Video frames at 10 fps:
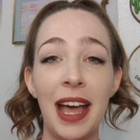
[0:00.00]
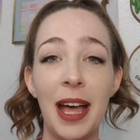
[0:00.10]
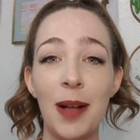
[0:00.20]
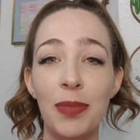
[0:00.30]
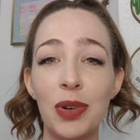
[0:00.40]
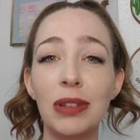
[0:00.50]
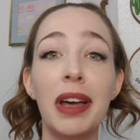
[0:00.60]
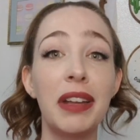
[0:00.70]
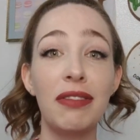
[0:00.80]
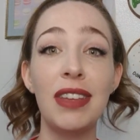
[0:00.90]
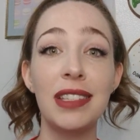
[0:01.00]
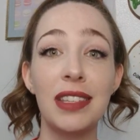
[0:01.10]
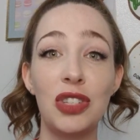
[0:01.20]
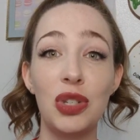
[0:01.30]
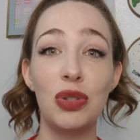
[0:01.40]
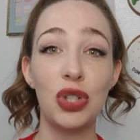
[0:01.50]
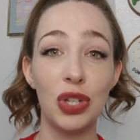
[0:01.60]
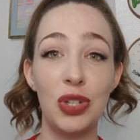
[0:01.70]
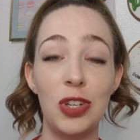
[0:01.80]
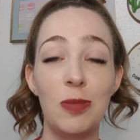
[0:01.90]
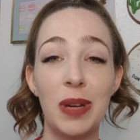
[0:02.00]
There are a lot of things that you should do,